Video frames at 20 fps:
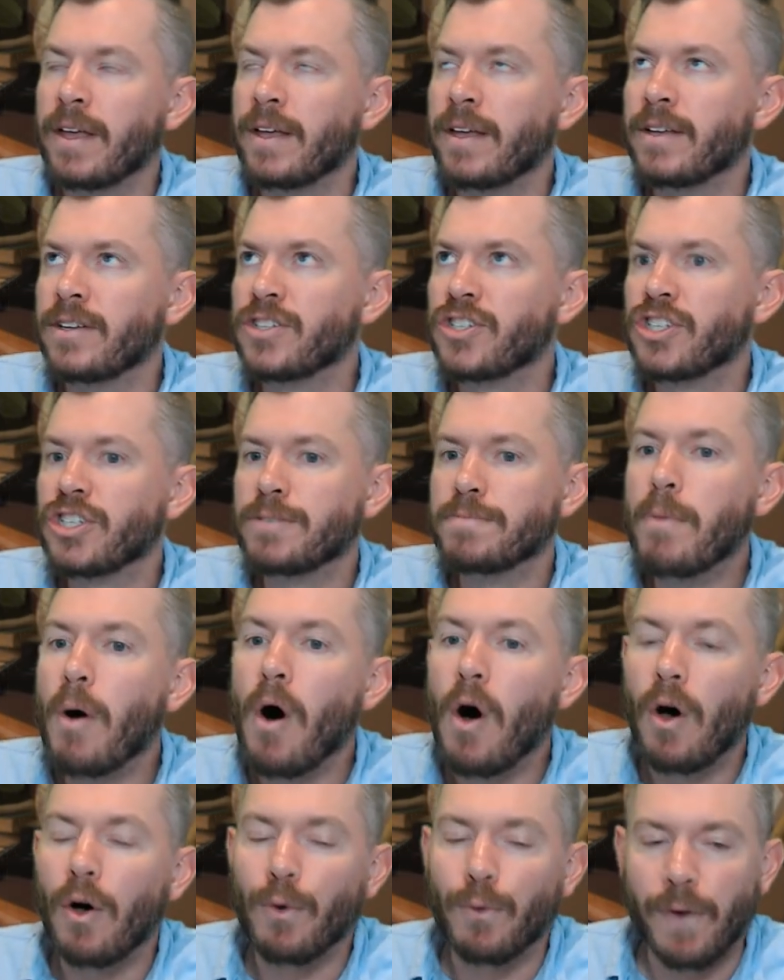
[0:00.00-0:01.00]

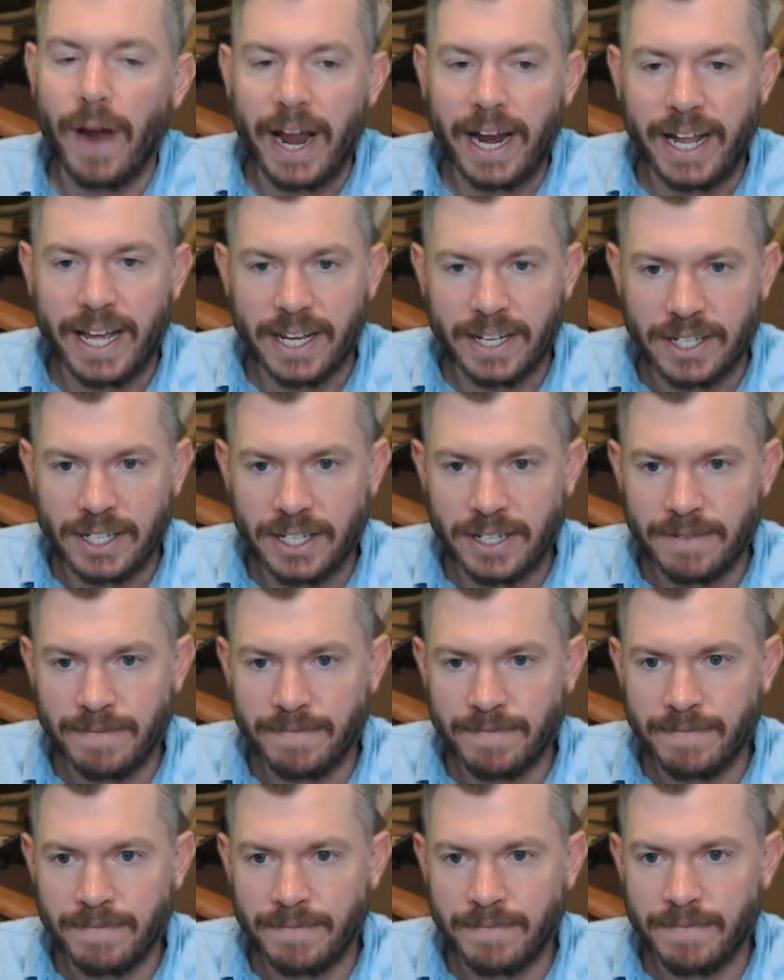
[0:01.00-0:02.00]
small radius,
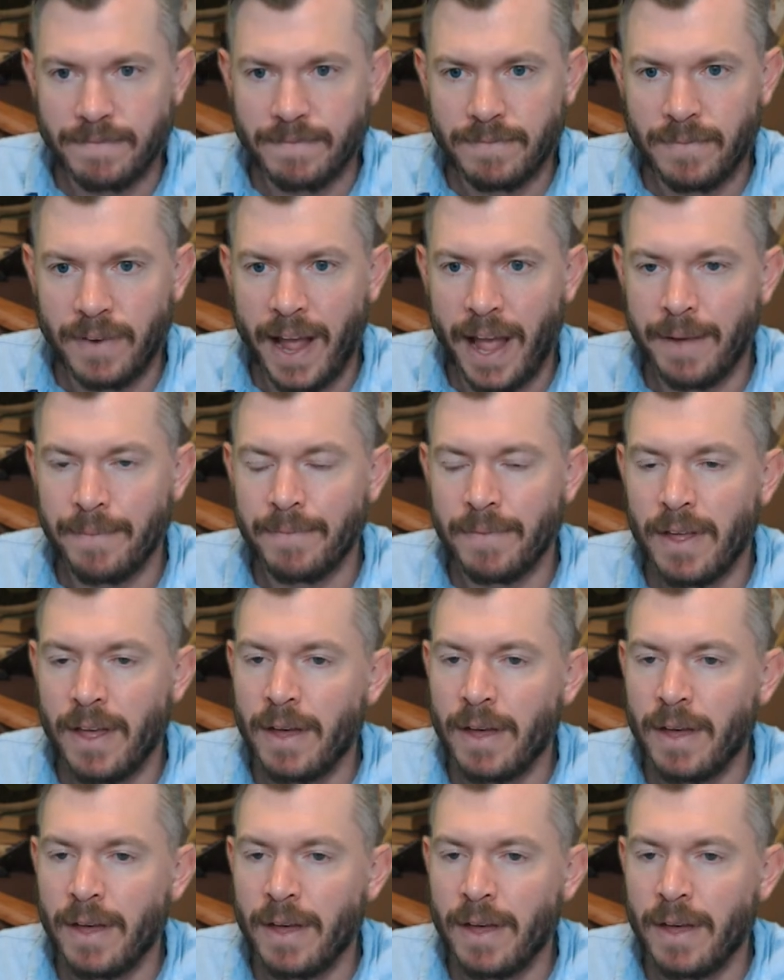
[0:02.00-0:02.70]
right?